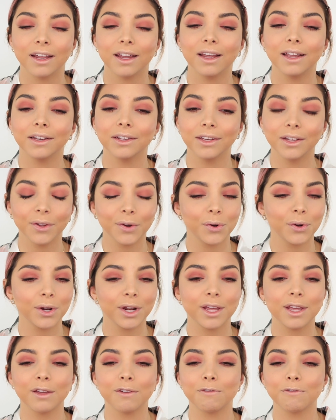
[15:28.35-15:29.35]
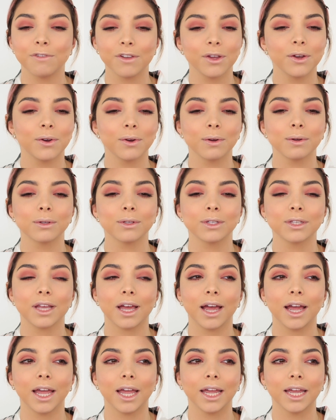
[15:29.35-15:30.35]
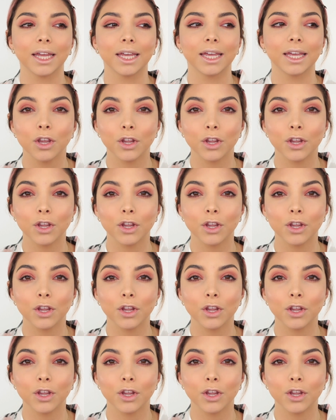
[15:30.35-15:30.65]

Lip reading: it literally feels like,